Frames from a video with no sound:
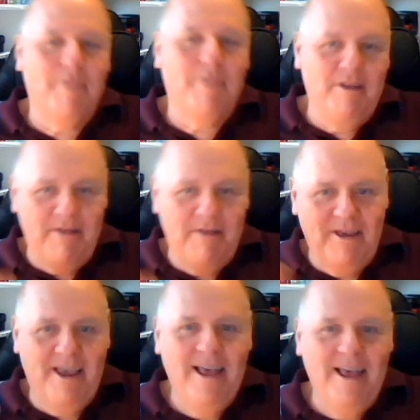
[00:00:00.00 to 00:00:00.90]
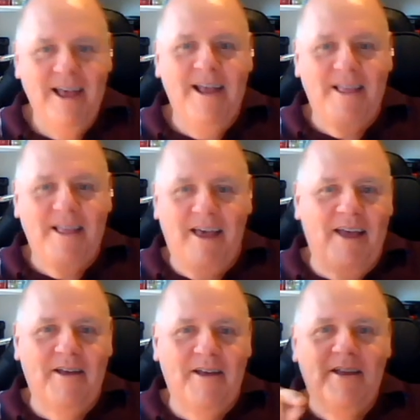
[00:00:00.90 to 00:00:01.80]
when you see,
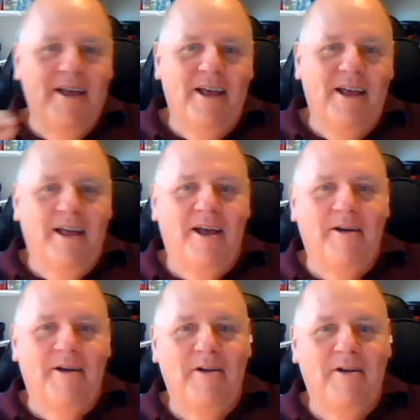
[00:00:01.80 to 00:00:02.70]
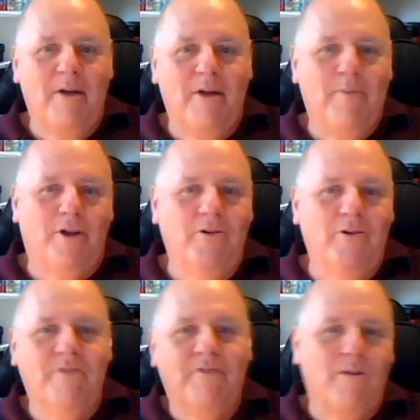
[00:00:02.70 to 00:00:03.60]
say, a
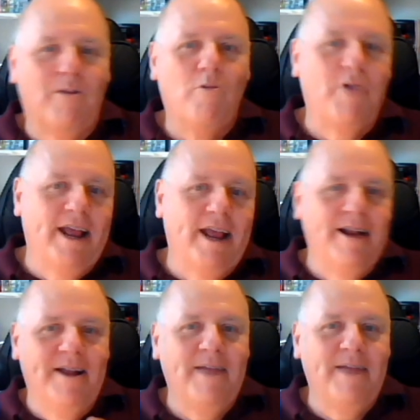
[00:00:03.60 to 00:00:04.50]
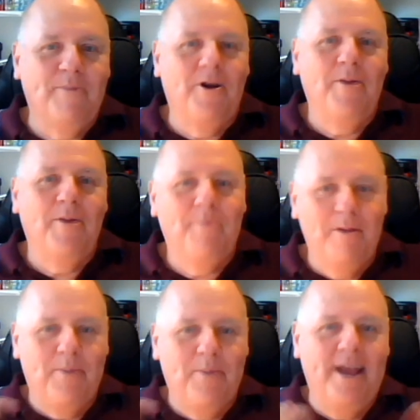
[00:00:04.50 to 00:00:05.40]
balloon full of water getting hit by
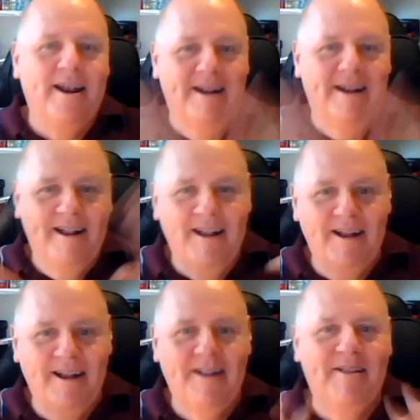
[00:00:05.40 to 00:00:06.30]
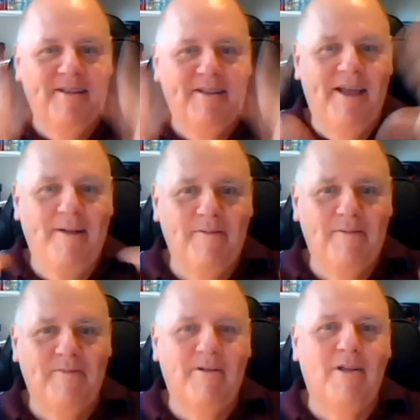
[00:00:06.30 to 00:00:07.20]
a pin and that
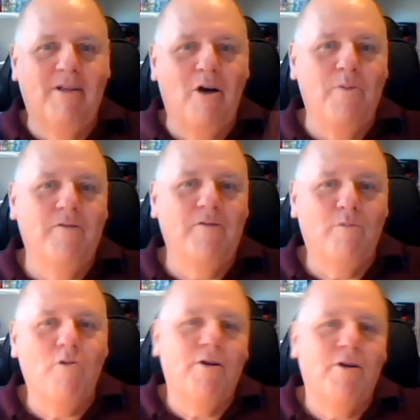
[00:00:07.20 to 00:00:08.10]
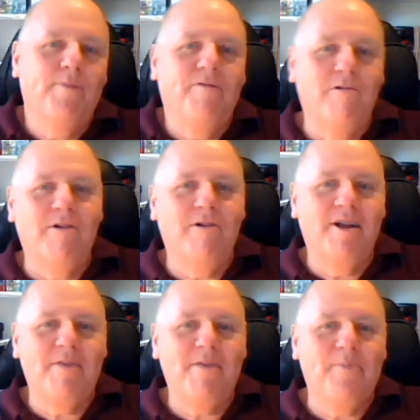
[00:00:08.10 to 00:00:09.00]
globe of water before it
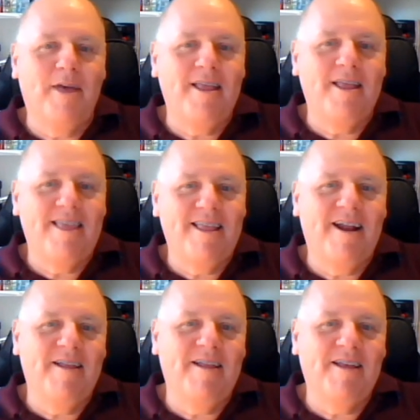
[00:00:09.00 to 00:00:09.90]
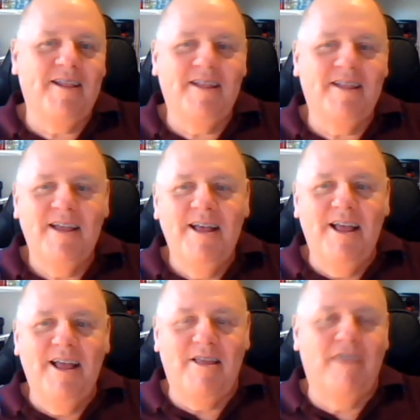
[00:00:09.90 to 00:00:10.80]
dissipates. That
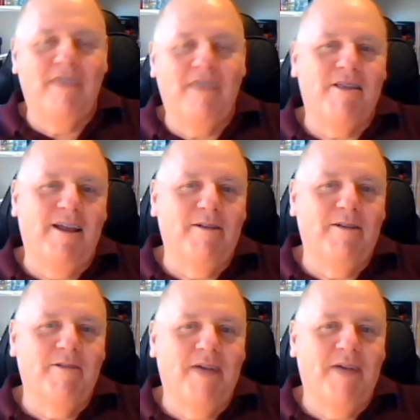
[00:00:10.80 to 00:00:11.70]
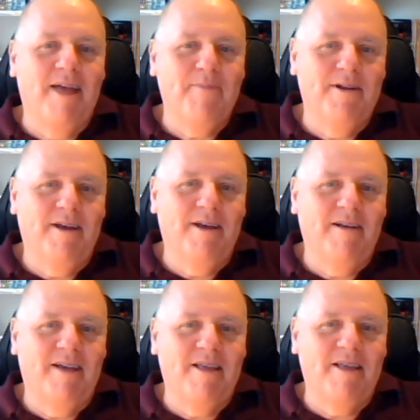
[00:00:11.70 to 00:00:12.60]
it's interesting to look at, but
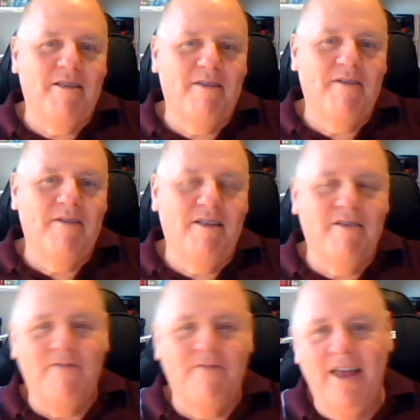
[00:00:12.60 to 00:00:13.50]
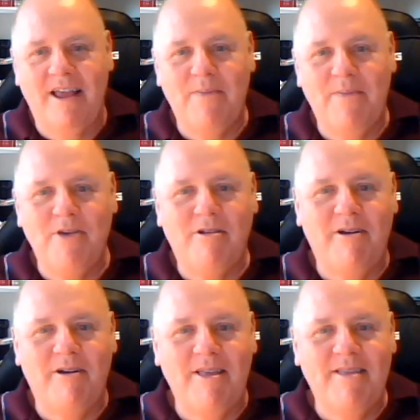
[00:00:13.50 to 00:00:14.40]
I guess it's a fairly
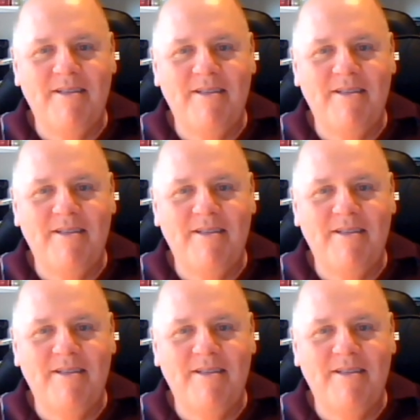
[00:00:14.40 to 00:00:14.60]
specialized